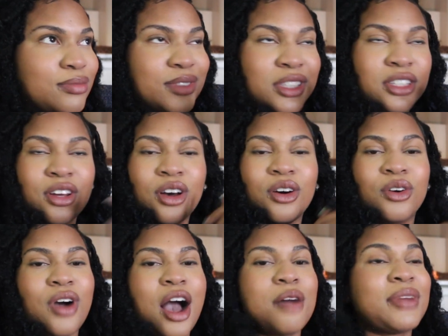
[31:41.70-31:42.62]
You
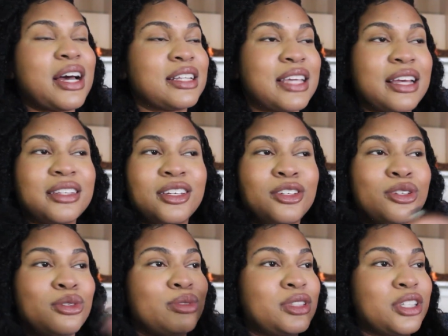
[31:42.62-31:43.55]
know, I'm not telling
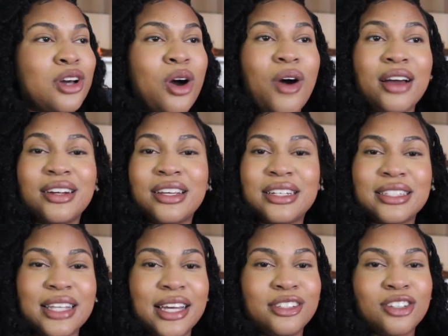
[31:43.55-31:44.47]
you to go out and get a
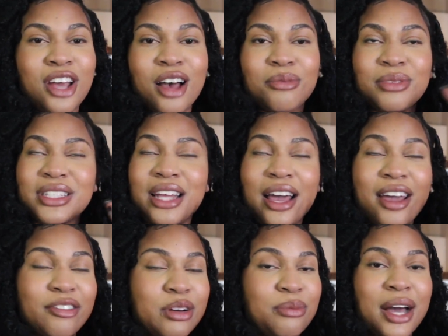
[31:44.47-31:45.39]
second job because not
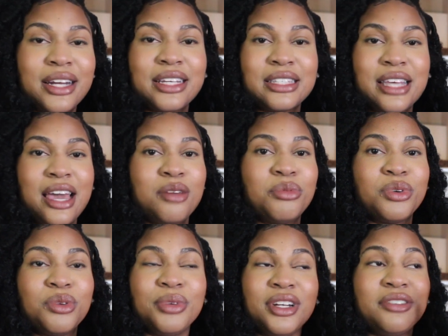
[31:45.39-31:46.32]
everybody is
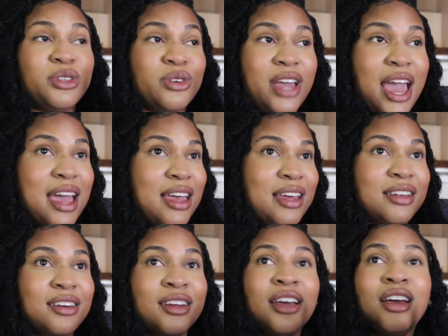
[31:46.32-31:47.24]
able, but if you
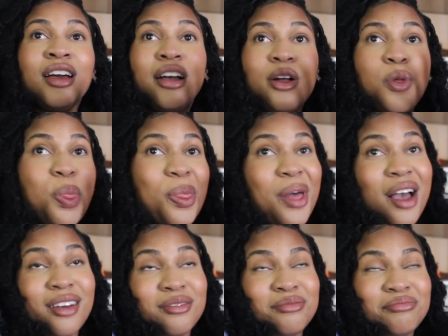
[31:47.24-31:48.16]
can,
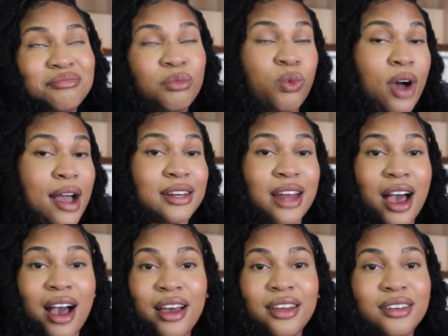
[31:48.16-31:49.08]
why
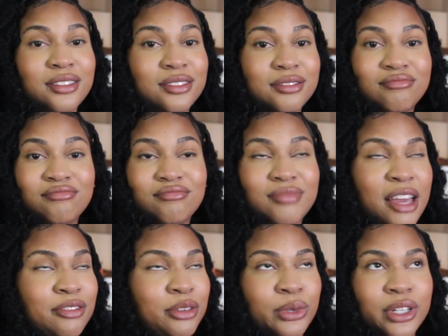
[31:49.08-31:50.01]
not?
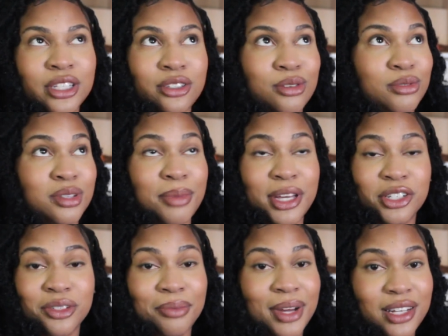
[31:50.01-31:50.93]
Everyone can use some
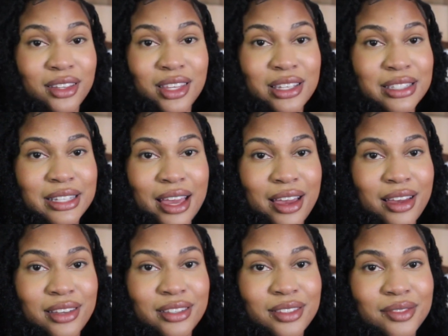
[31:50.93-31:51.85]
extra money these
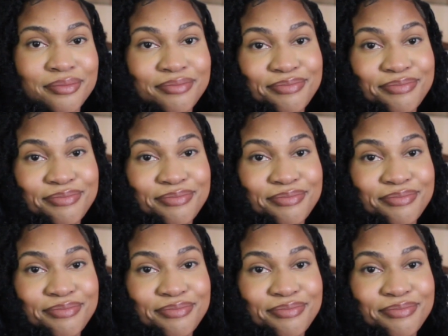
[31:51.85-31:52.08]
days.